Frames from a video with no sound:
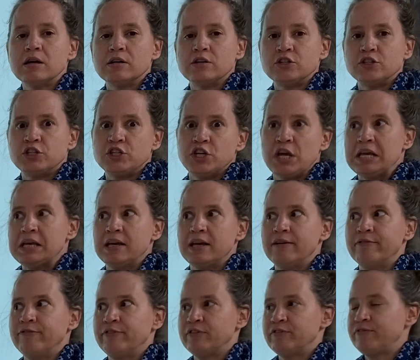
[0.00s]
shaking
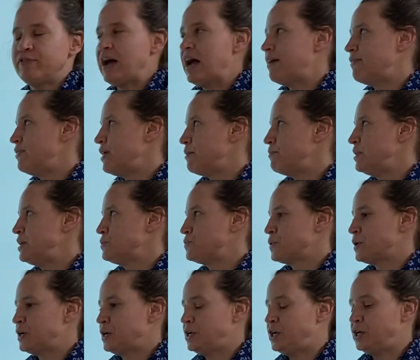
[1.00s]
for 5. That means
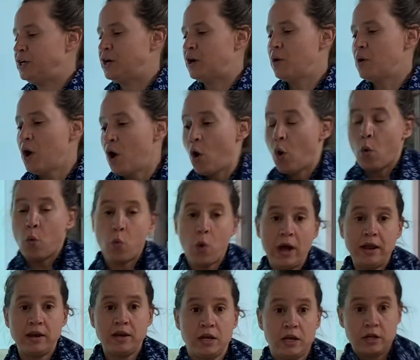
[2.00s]
we're gonna go
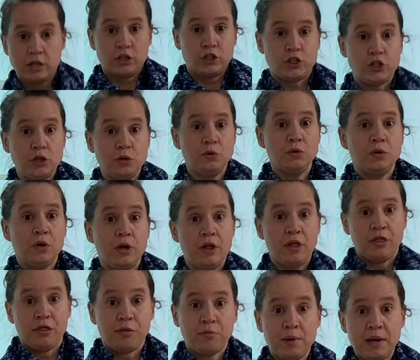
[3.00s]
1, 2,
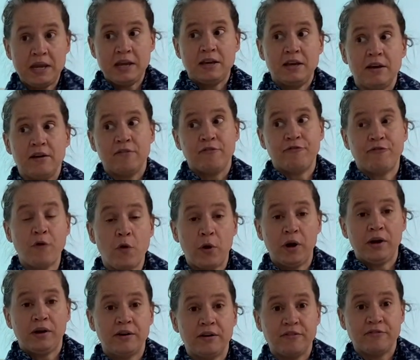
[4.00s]
3, 4,
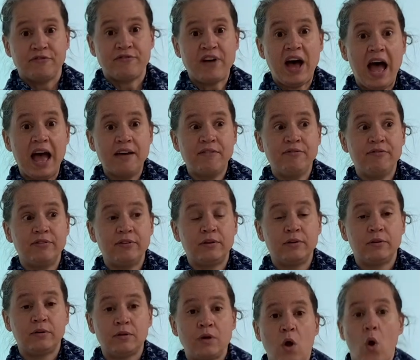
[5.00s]
5.
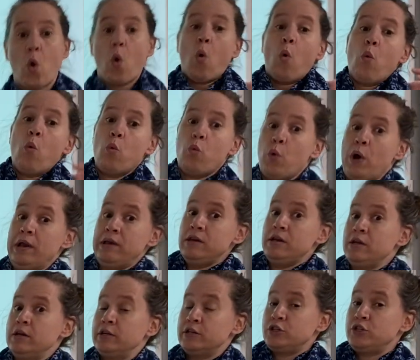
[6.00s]
1,
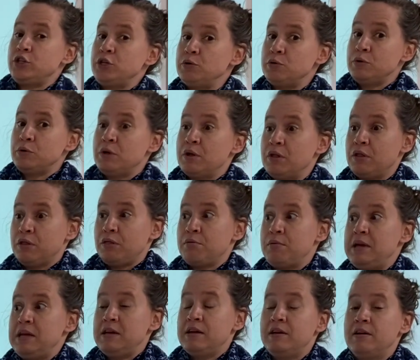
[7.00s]
2,
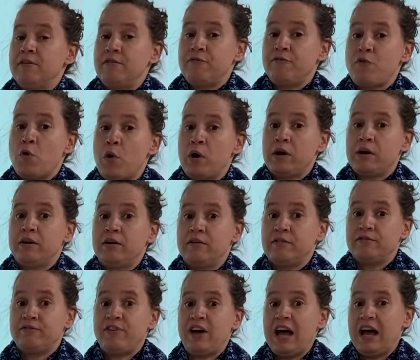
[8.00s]
3, 4,
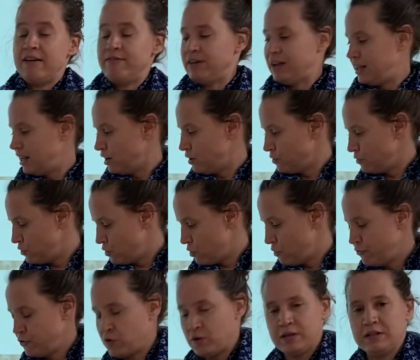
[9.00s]
5. And I don't know if
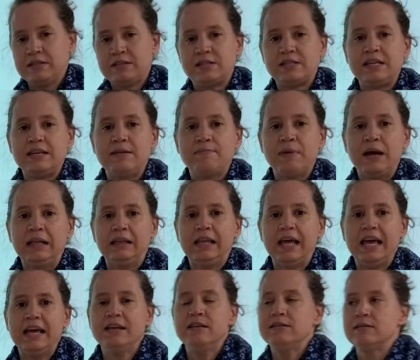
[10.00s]
you can see my
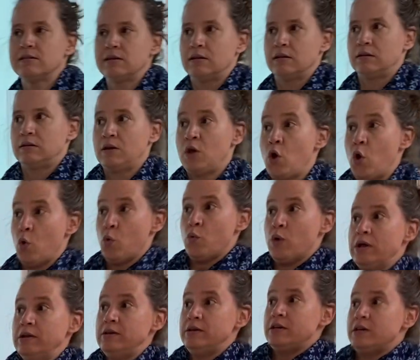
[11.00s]
legs.
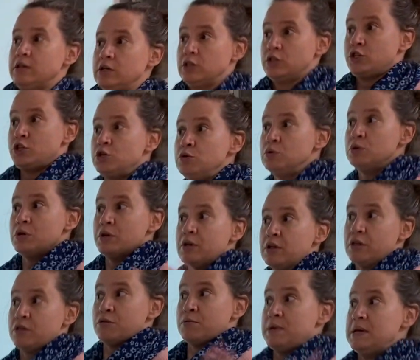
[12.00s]
1, 2,
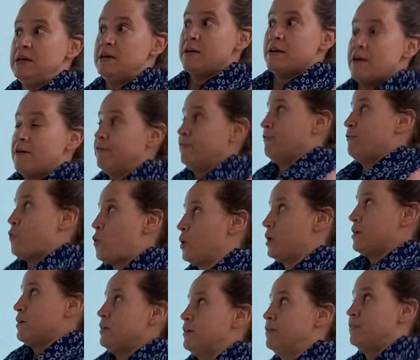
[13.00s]
3, 4,
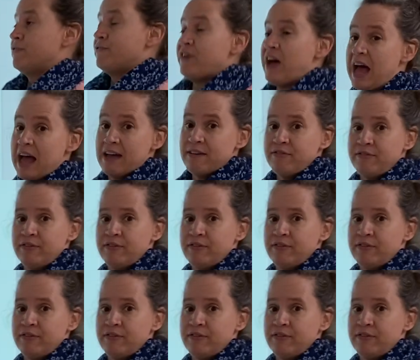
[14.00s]
5.